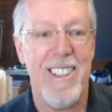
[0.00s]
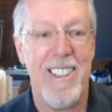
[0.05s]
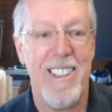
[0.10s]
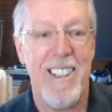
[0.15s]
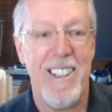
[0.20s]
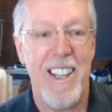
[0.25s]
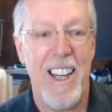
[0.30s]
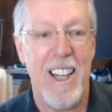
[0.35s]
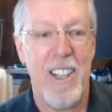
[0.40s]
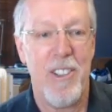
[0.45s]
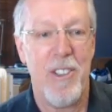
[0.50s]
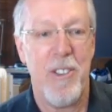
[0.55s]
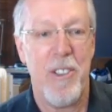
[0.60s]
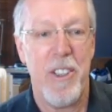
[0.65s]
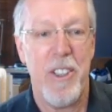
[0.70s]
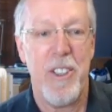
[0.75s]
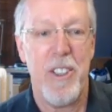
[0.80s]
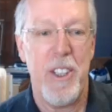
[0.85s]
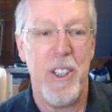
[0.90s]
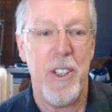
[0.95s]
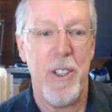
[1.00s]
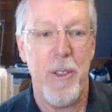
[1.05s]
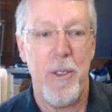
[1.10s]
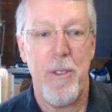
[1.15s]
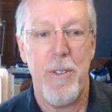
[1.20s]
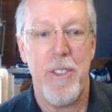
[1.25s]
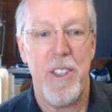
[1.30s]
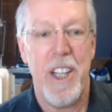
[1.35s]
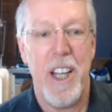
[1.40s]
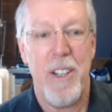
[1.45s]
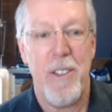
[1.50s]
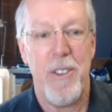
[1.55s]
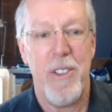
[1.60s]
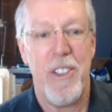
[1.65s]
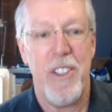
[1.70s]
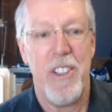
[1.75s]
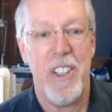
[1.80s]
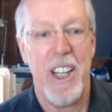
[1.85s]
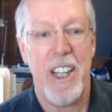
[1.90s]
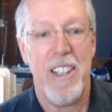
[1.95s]
the National Institute of Standards
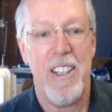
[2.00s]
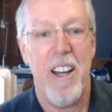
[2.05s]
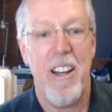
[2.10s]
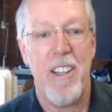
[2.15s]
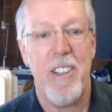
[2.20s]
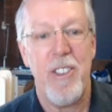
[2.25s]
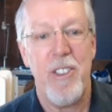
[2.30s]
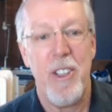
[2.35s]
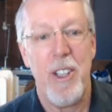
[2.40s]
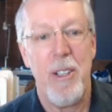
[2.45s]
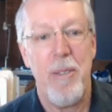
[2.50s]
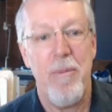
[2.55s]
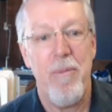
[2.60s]
and Technology.